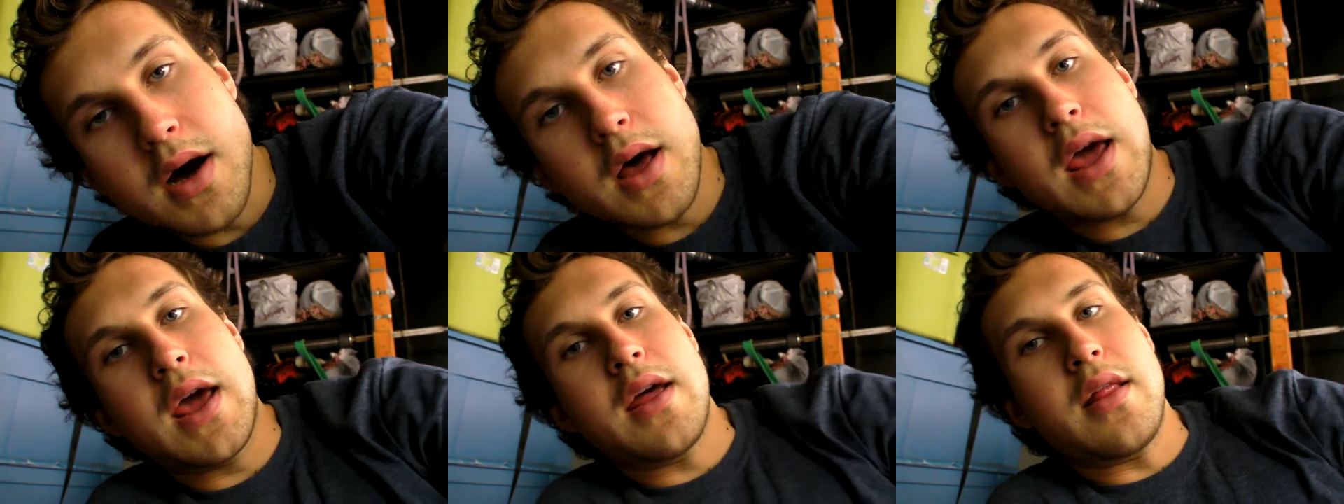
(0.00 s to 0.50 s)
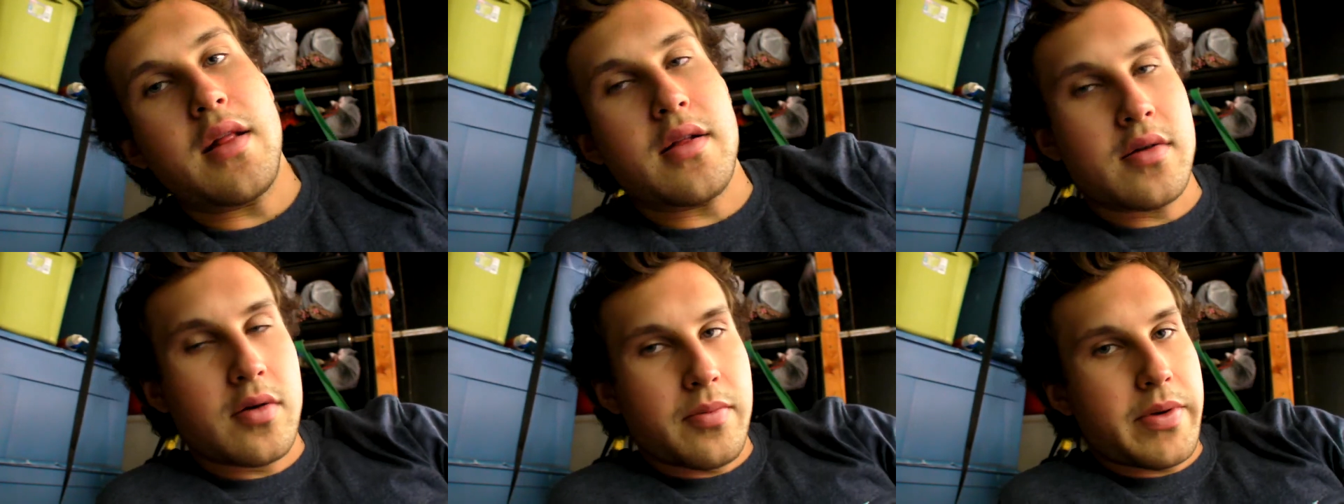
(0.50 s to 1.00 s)
and a
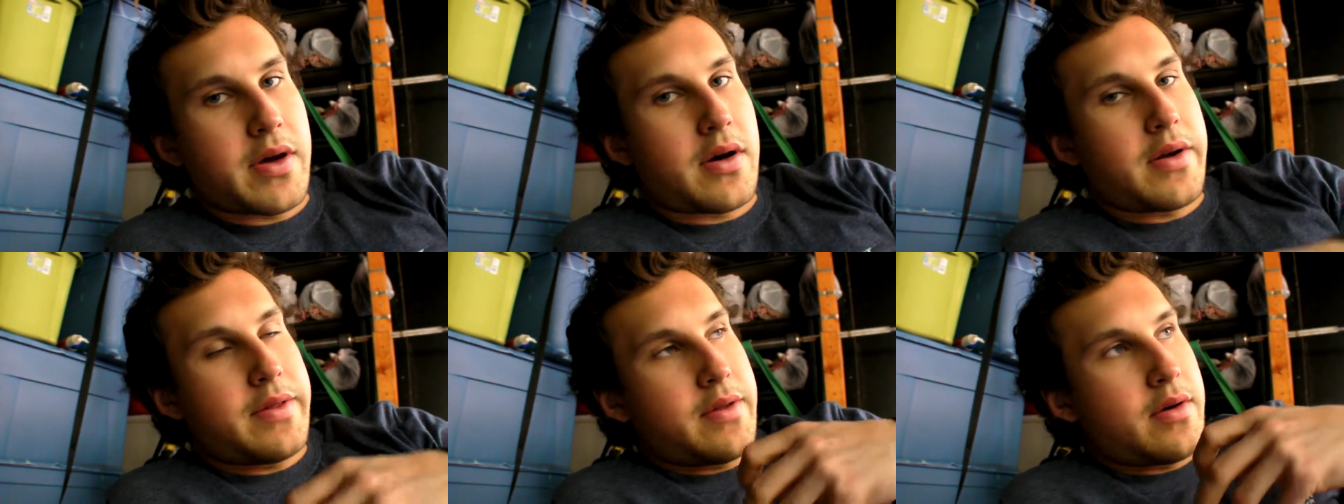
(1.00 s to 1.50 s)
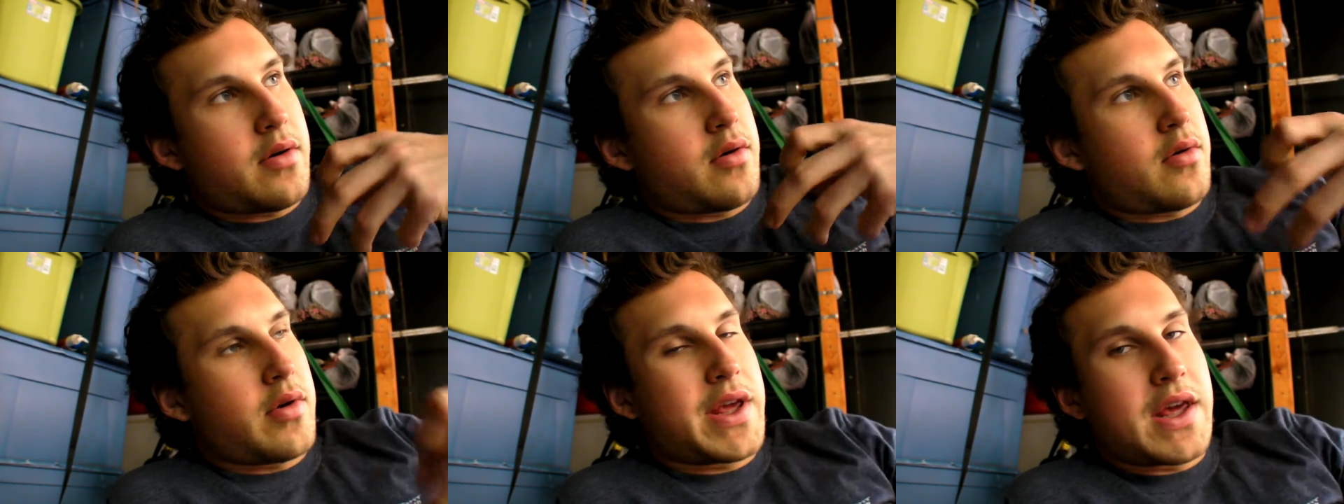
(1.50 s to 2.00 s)
little bit on the
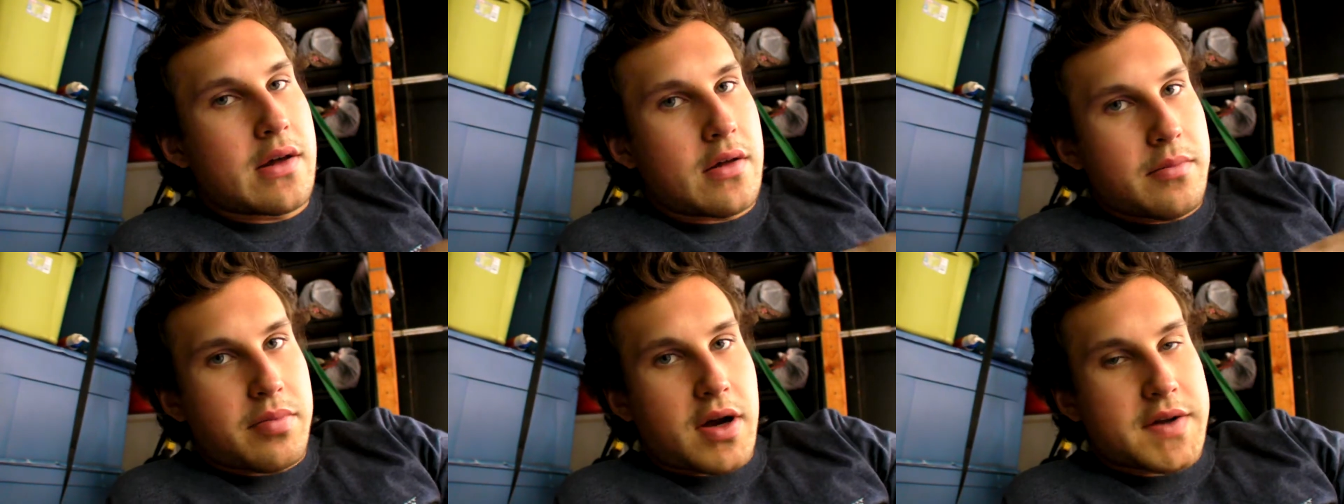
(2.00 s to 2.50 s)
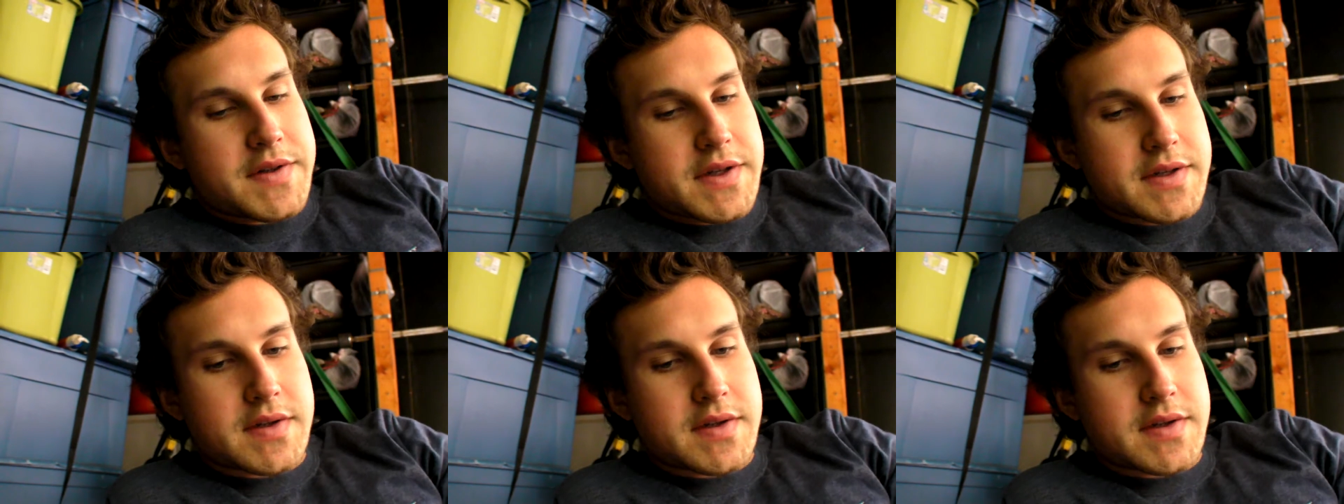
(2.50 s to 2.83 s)
whole healing process.